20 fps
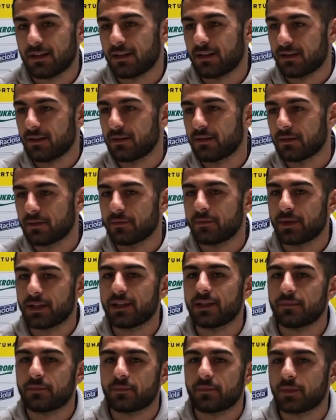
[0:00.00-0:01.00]
uh,
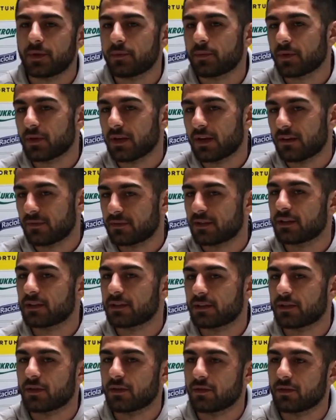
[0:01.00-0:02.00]
many people after
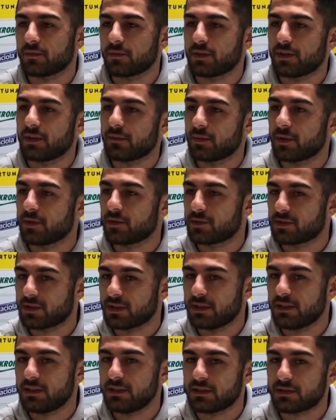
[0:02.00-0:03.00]
told me about
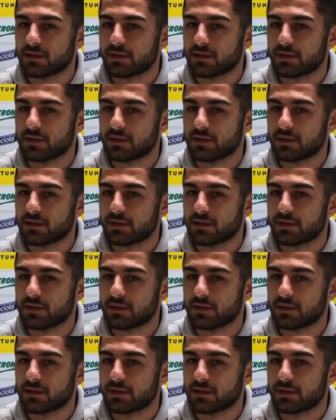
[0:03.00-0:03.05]
Zlin,